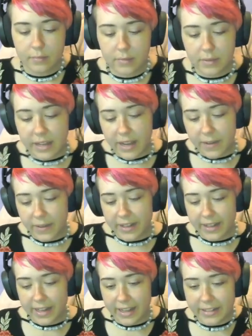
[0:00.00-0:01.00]
Now on
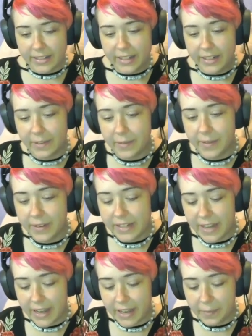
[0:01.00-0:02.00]
the end here, I'm going
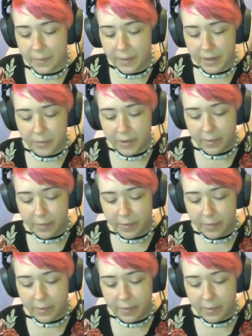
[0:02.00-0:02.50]
to add 1 more